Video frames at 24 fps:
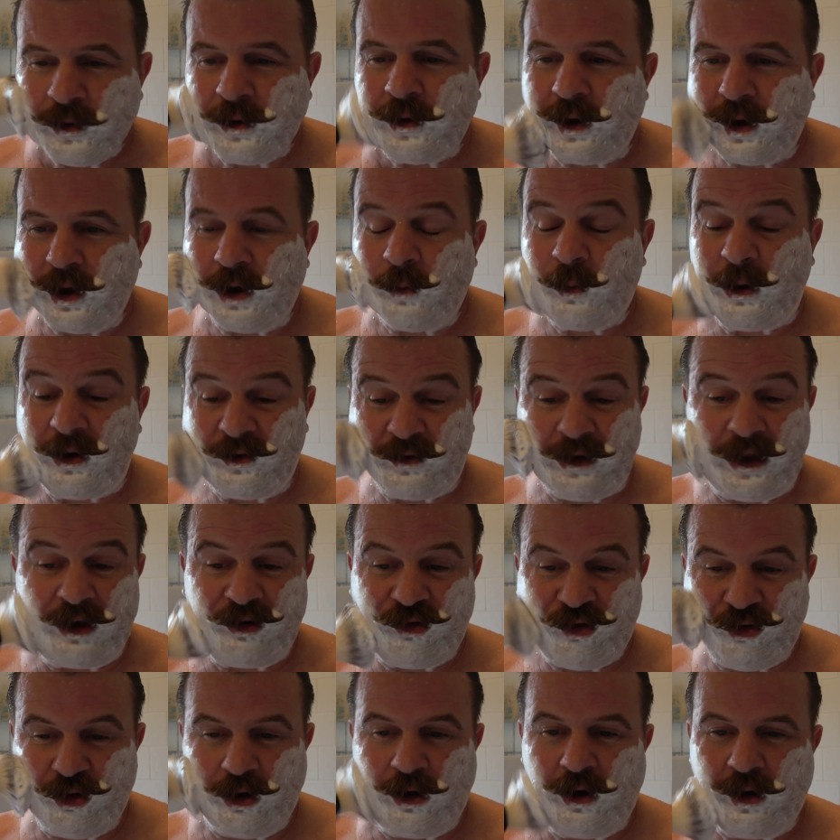Well, there's
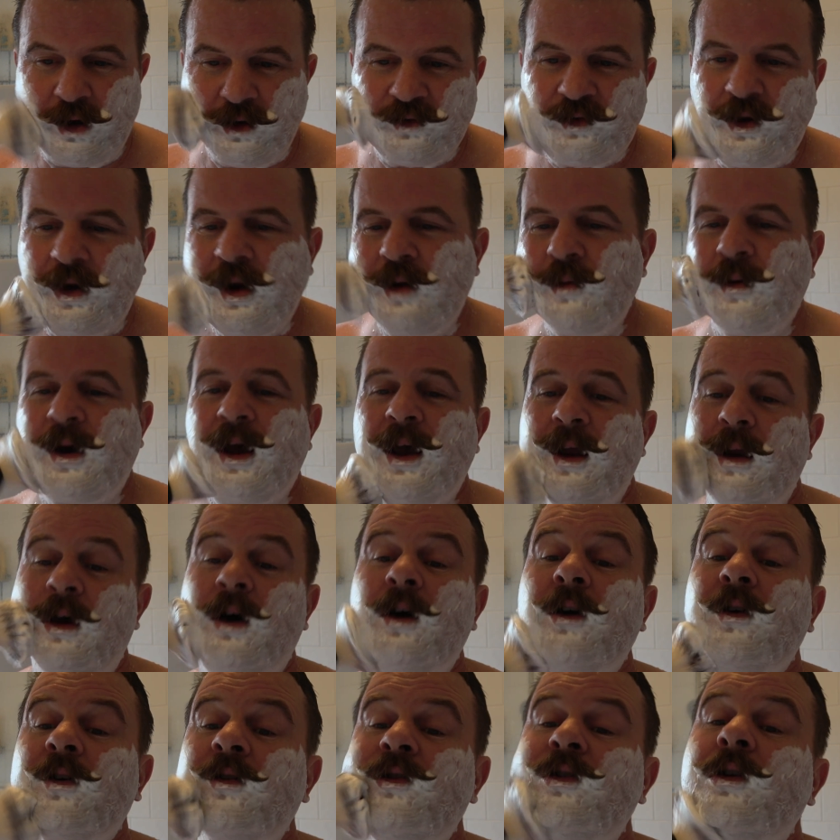less chance anyway,
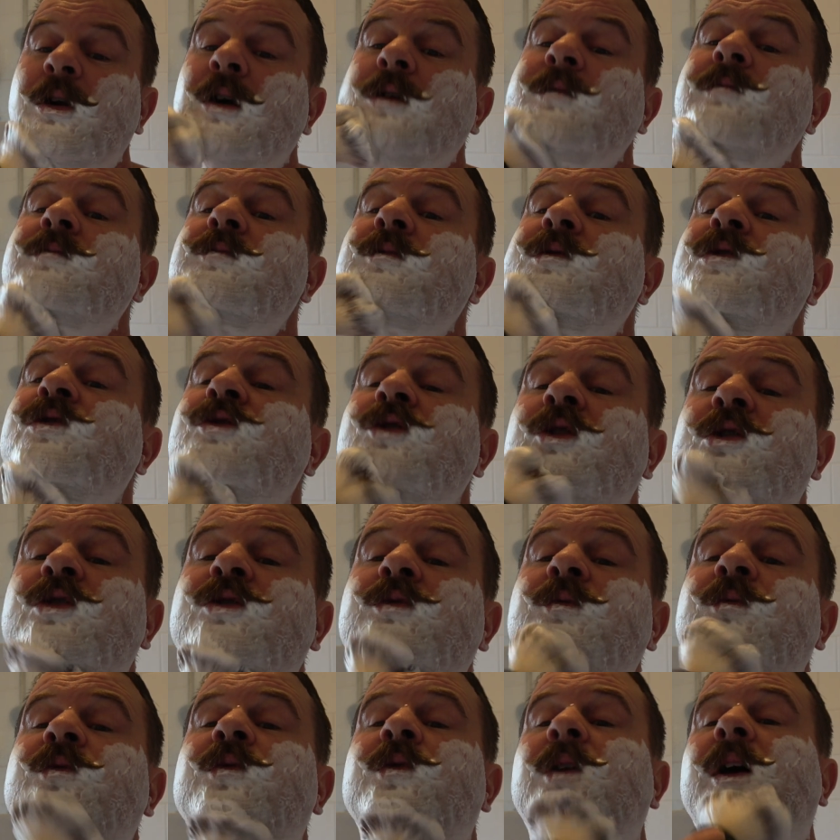like, because you know it's nice
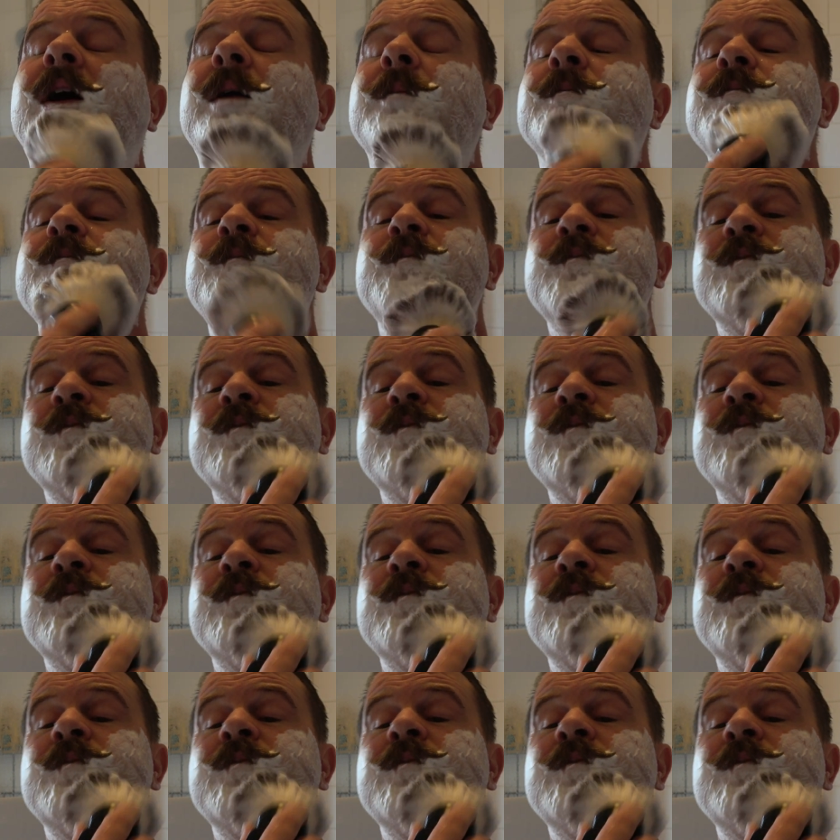and flat.